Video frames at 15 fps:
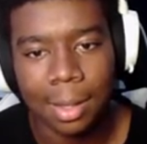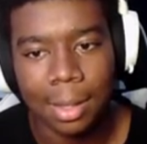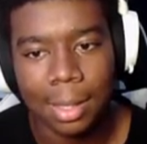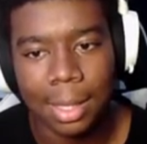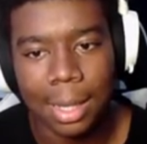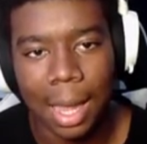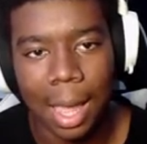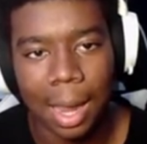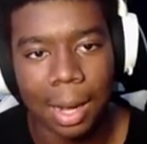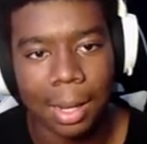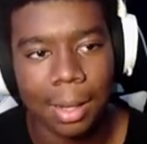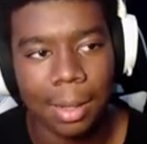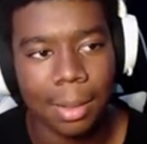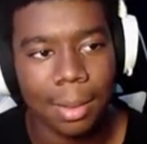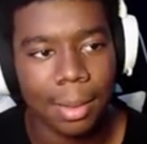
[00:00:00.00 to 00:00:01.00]
See, now I
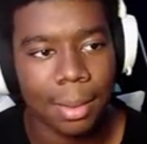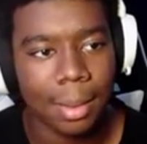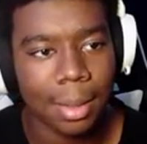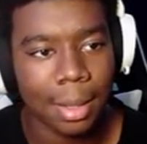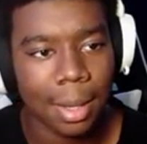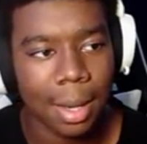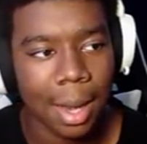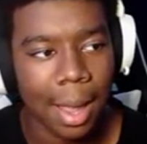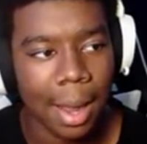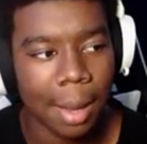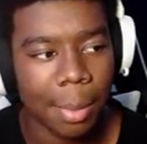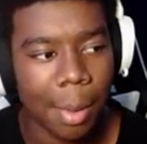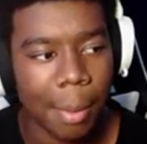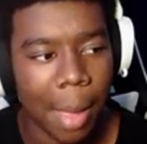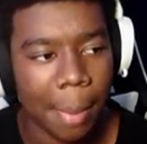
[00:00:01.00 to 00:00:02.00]
gotta, I
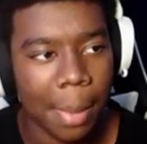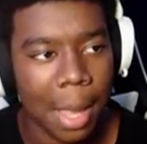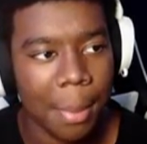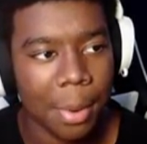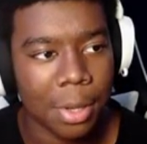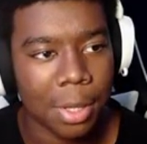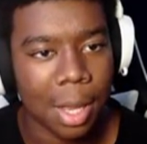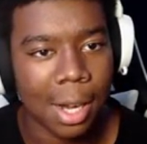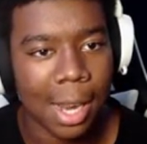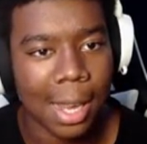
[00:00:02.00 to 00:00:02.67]
gotta put my peepers on.